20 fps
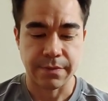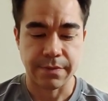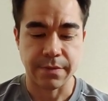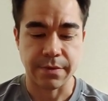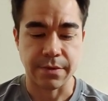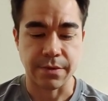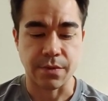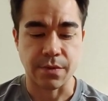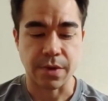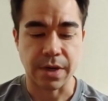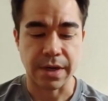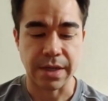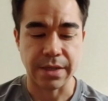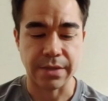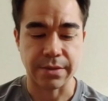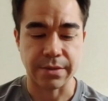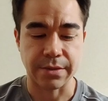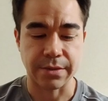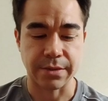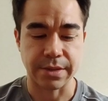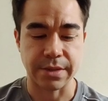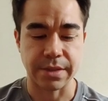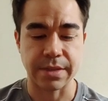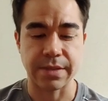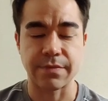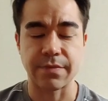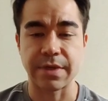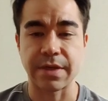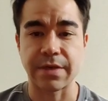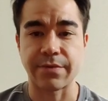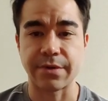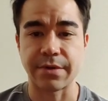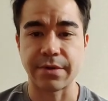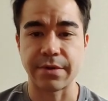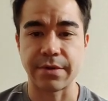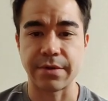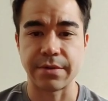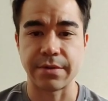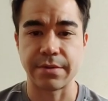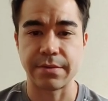for a while. Just
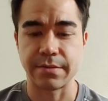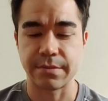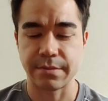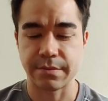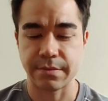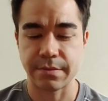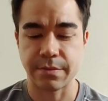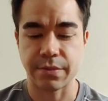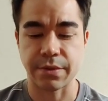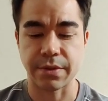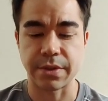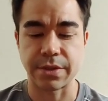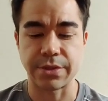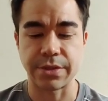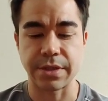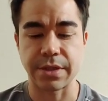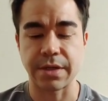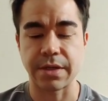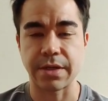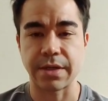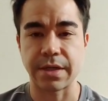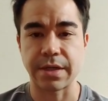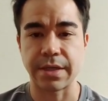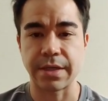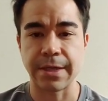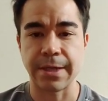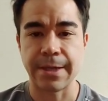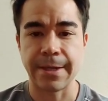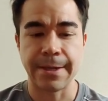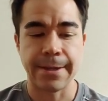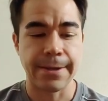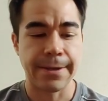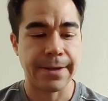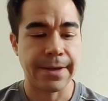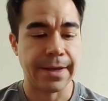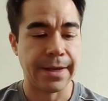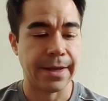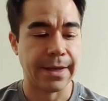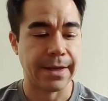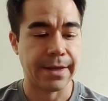never pulled the trigger on it.
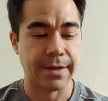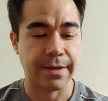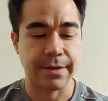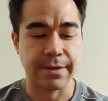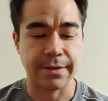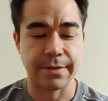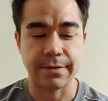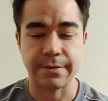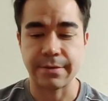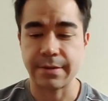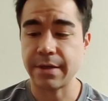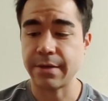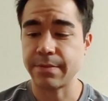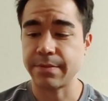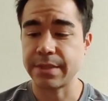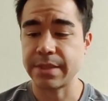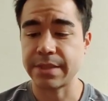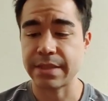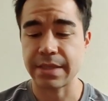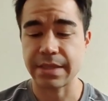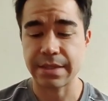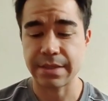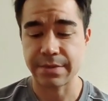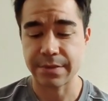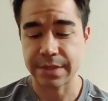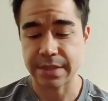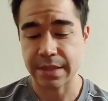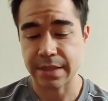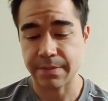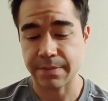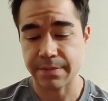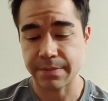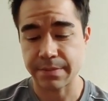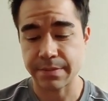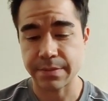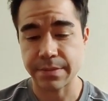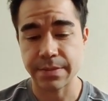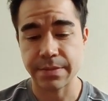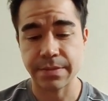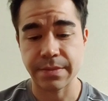And decided it was time.
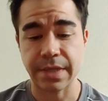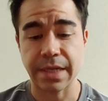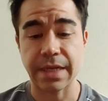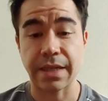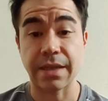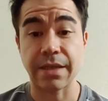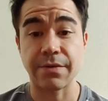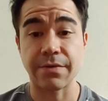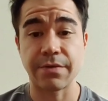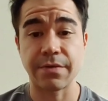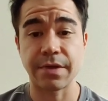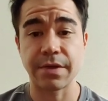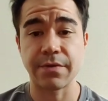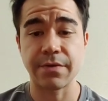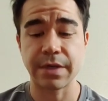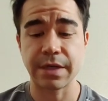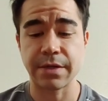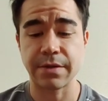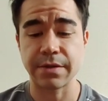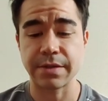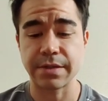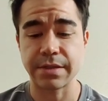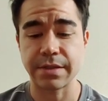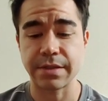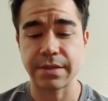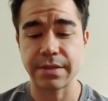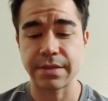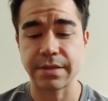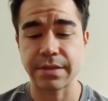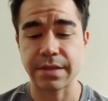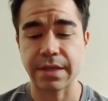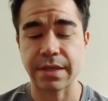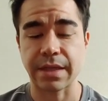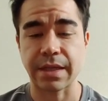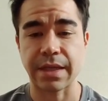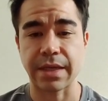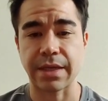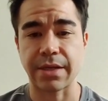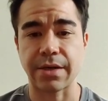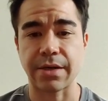I love fig fragrances. I
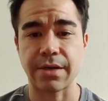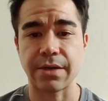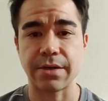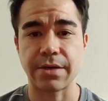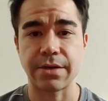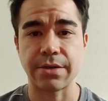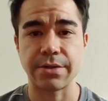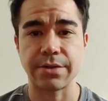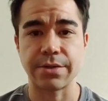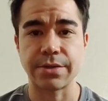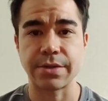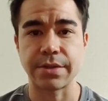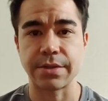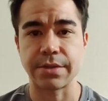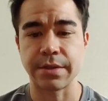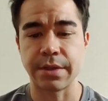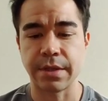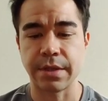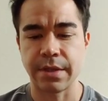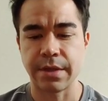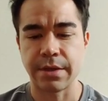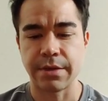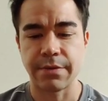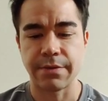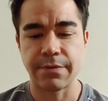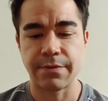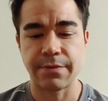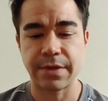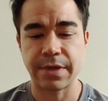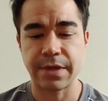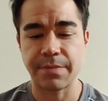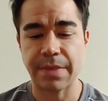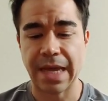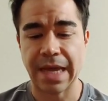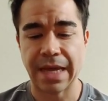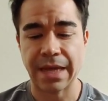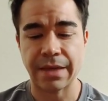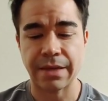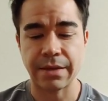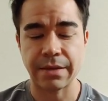like Carner's Fig
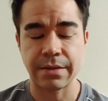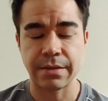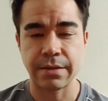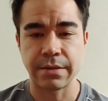Man